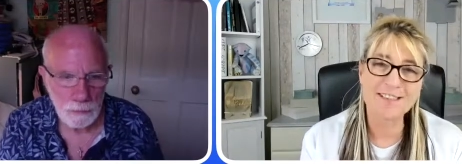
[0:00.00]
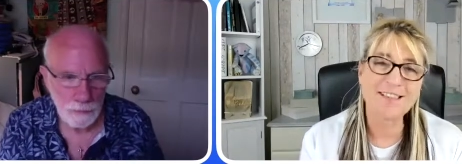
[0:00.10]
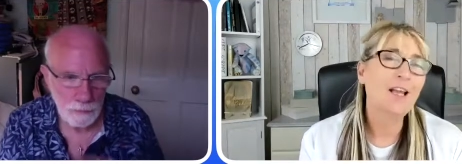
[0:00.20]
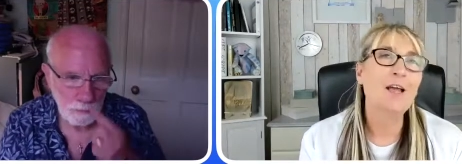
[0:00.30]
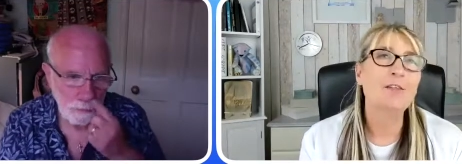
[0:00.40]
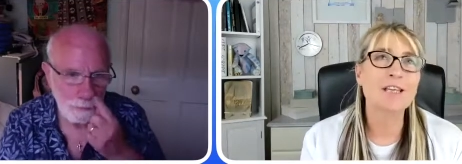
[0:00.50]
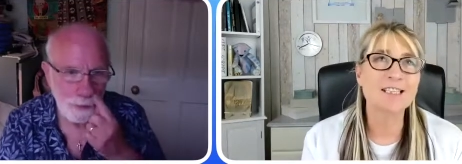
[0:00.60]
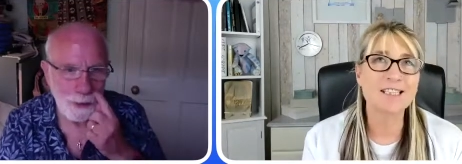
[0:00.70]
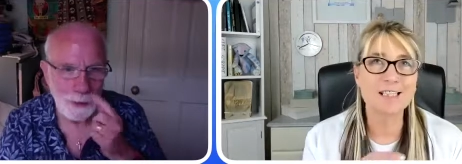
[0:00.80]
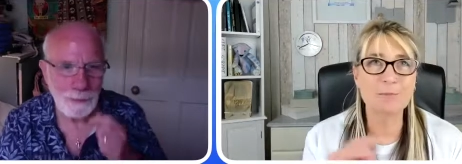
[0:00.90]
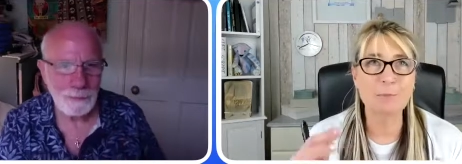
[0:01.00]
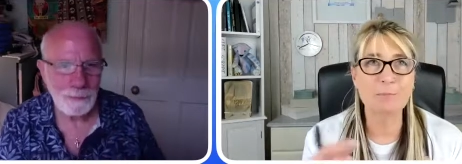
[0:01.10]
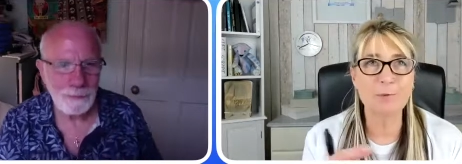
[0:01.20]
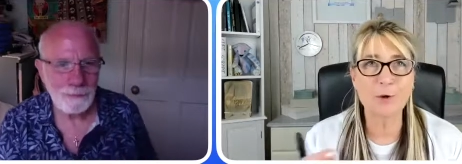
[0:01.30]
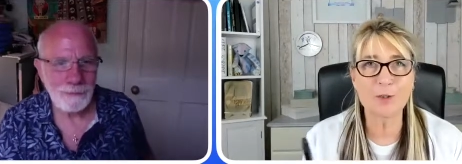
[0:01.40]
Speaker 1: and the
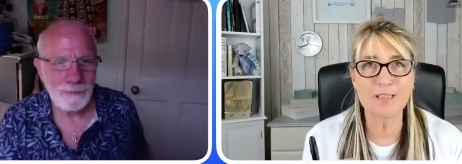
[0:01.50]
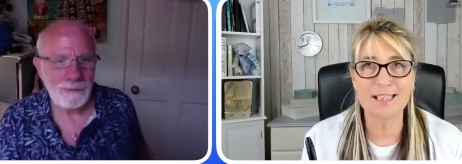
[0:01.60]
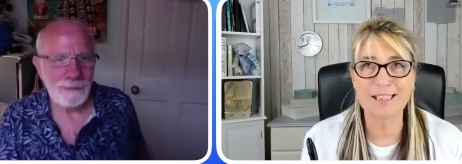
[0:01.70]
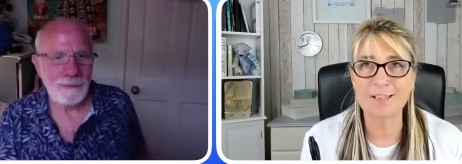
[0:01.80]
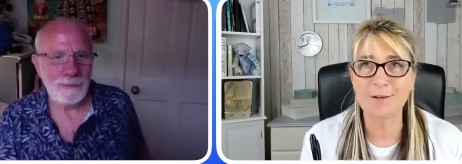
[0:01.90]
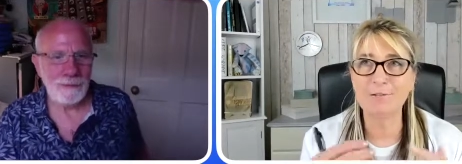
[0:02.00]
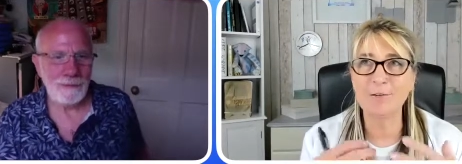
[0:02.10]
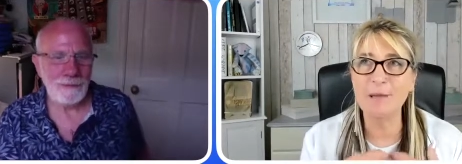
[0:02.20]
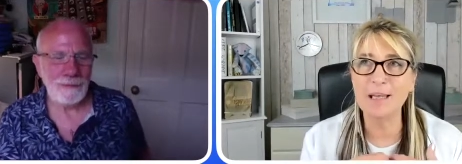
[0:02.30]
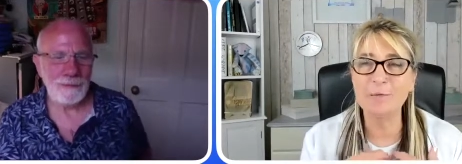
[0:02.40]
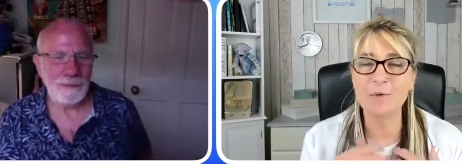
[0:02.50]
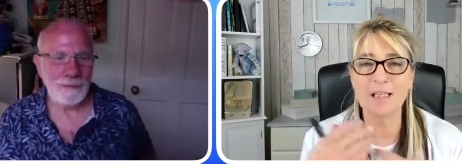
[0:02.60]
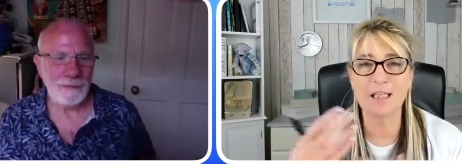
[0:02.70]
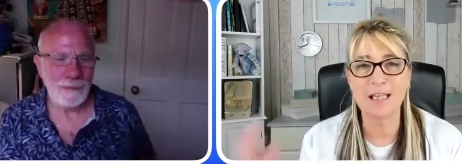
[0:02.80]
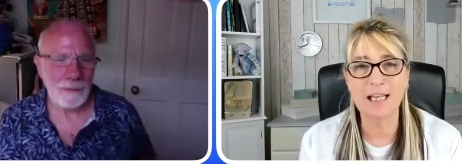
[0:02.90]
assessment process for me with
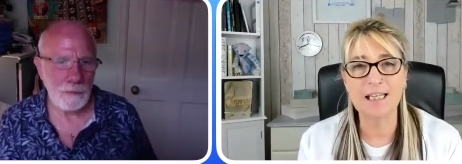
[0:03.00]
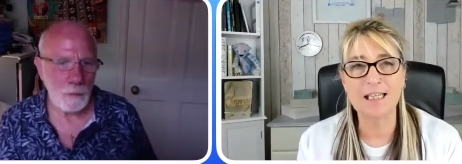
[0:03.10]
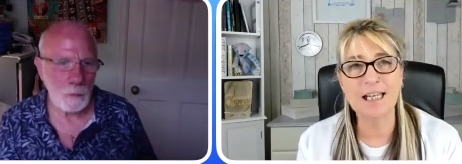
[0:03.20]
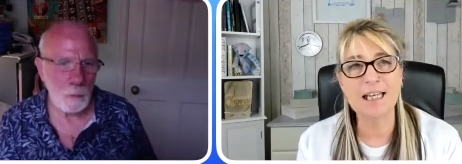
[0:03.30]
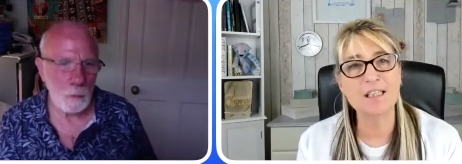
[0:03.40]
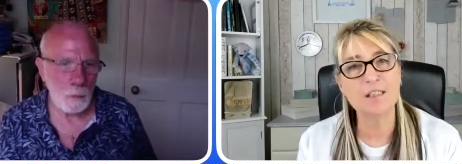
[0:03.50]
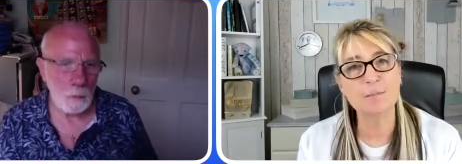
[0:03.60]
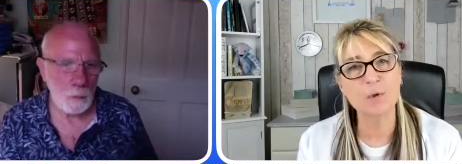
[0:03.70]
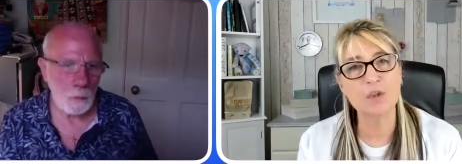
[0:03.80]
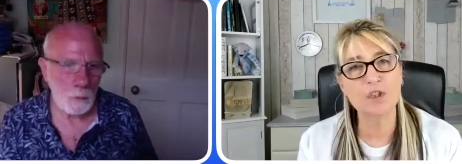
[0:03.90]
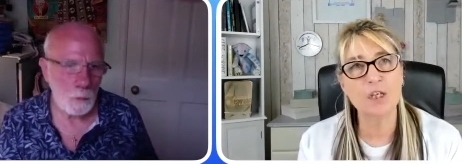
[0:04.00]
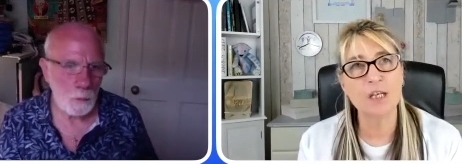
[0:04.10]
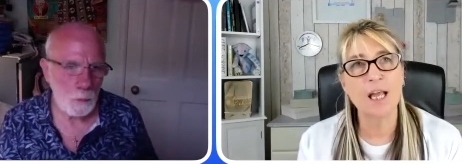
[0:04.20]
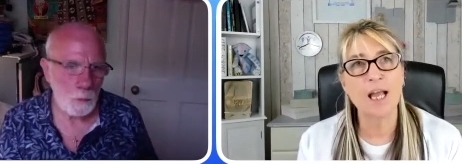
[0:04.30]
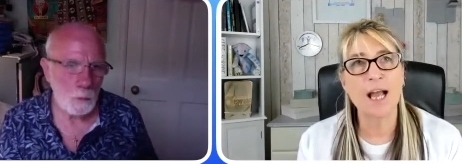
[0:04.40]
a client is as much
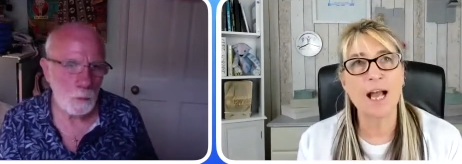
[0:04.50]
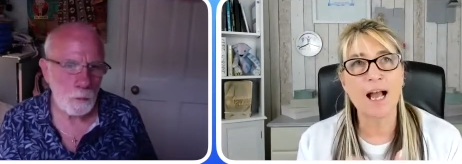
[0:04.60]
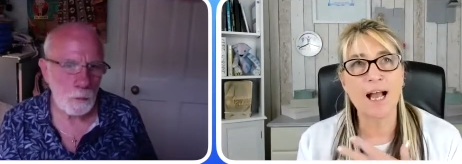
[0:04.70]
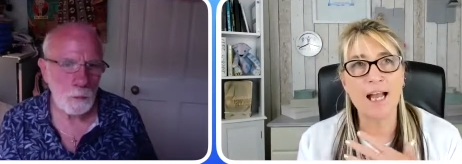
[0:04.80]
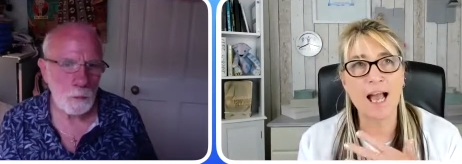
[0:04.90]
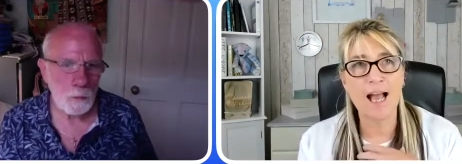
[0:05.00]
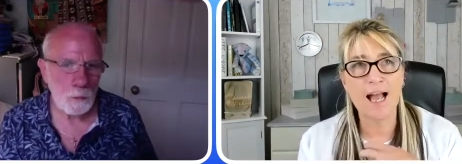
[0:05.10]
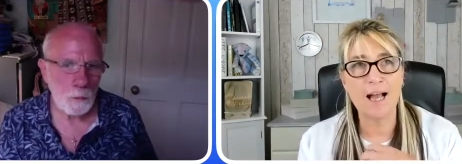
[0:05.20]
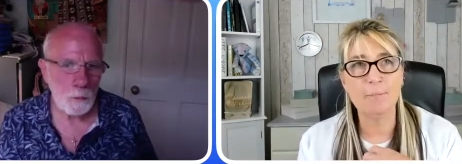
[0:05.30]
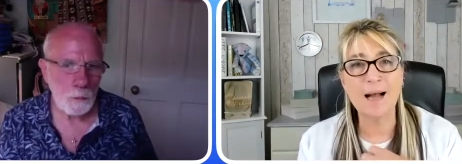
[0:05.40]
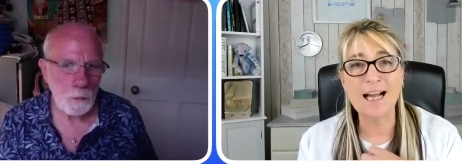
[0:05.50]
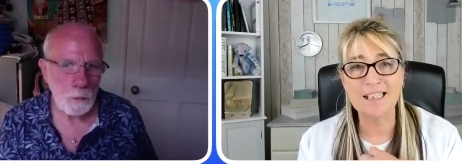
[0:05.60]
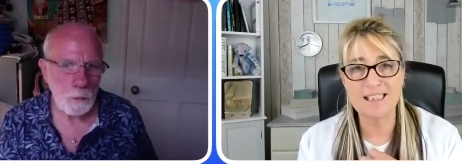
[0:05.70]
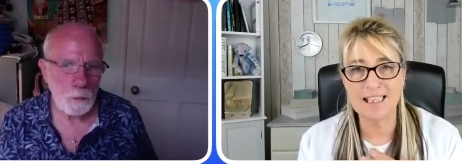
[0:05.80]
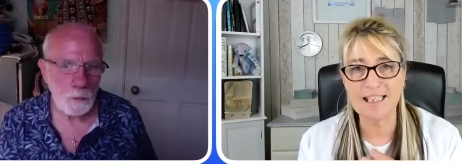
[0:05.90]
my
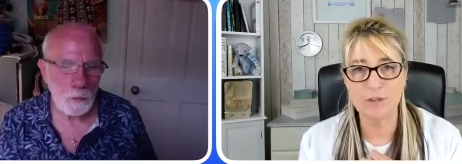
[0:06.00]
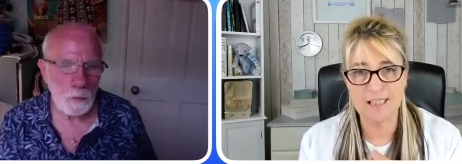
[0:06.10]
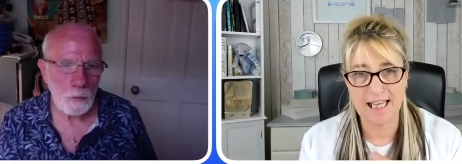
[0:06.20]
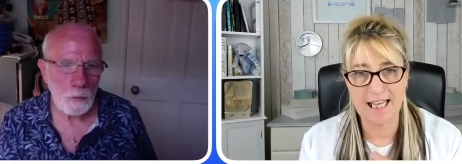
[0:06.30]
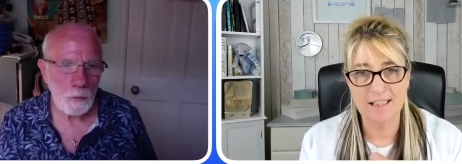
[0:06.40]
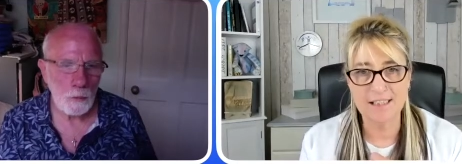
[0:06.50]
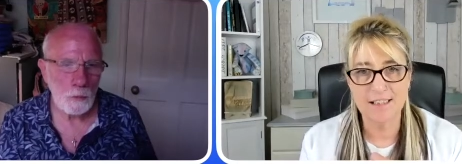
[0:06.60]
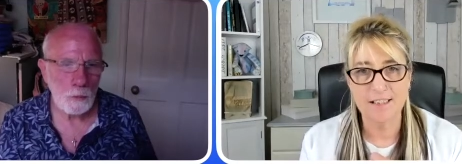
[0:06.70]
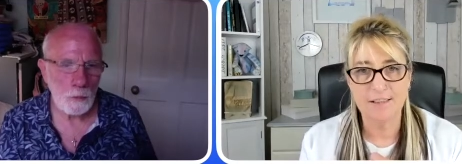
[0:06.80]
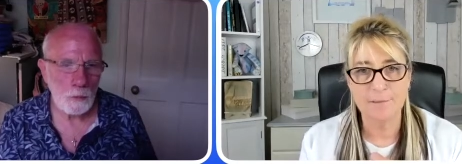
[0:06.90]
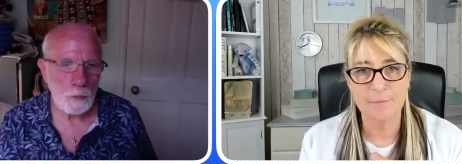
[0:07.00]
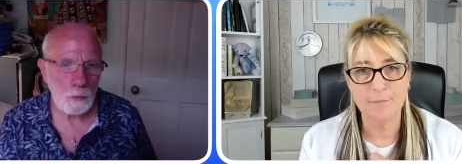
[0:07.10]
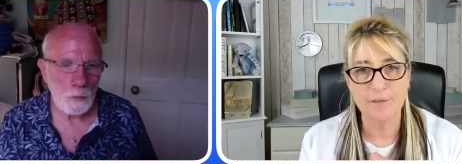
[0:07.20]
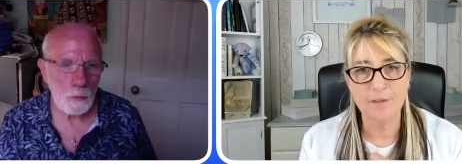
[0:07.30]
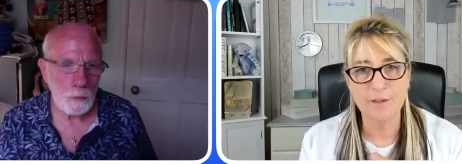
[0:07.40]
skill set
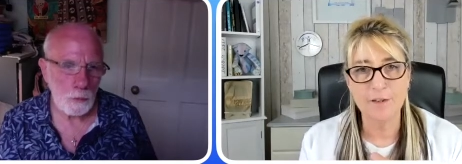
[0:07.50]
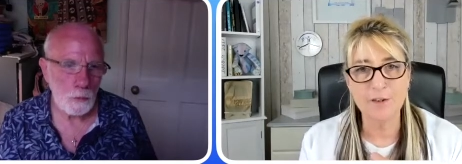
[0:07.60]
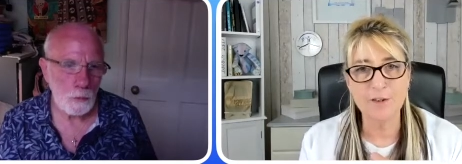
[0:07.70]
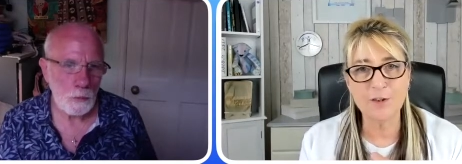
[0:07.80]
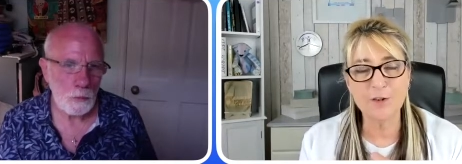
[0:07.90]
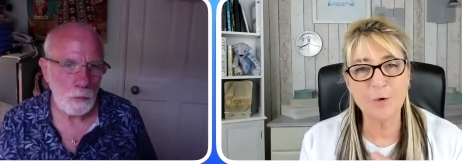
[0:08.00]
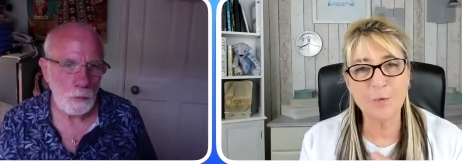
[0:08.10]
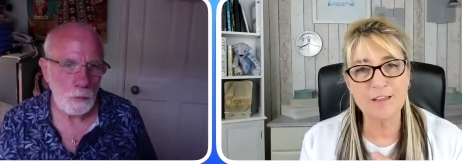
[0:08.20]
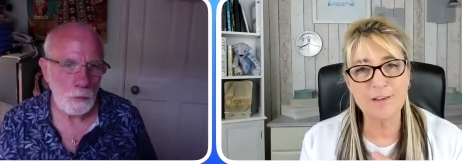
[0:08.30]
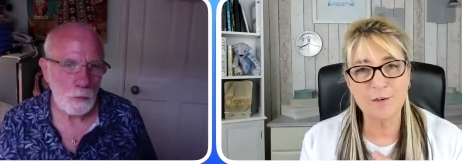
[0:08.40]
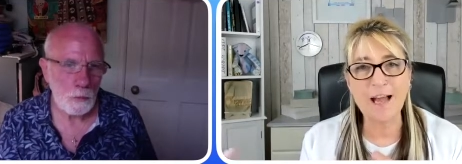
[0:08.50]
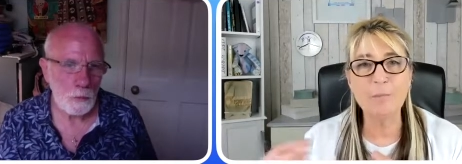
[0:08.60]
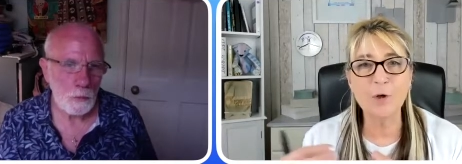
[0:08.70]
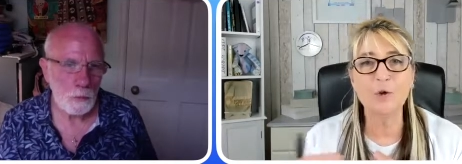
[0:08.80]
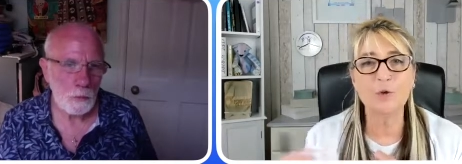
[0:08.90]
you know whether
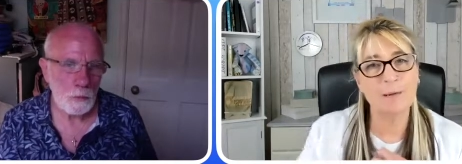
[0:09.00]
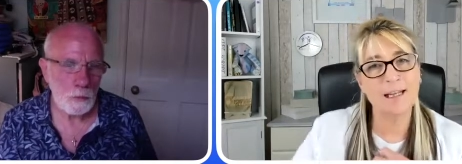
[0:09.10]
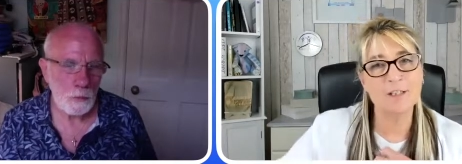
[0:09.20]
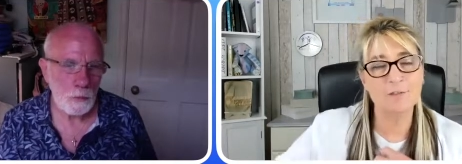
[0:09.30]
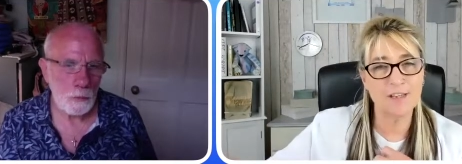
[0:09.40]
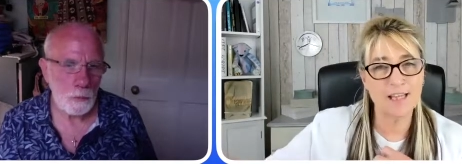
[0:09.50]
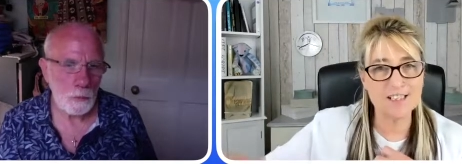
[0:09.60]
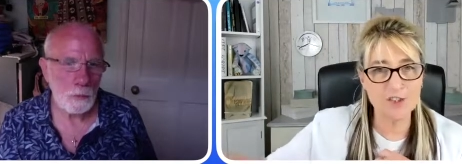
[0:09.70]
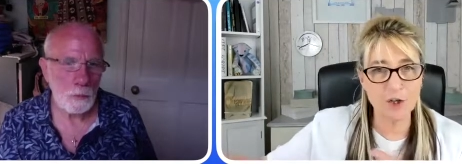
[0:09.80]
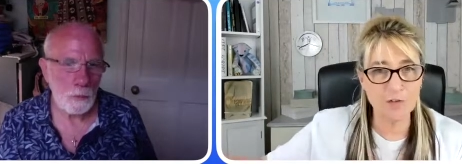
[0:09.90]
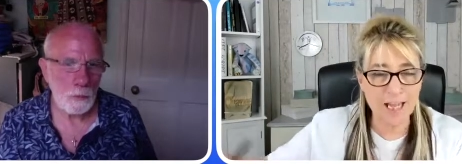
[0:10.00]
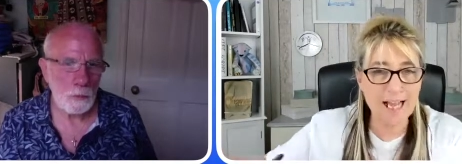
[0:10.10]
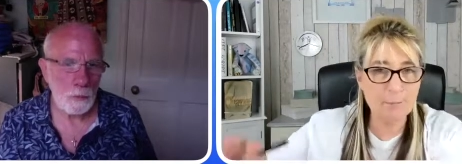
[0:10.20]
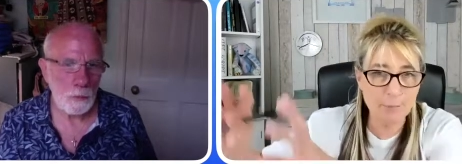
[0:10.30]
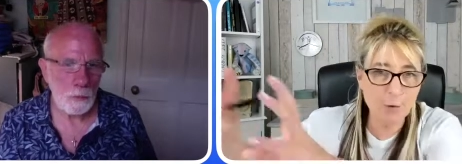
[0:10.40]
i'm a good match for that it's not that
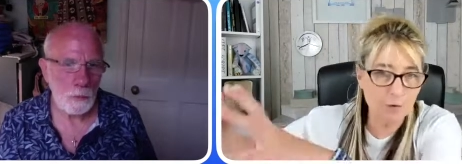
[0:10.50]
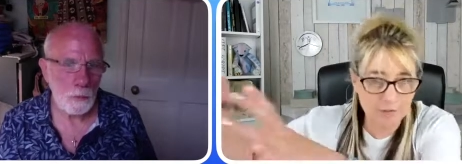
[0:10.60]
i put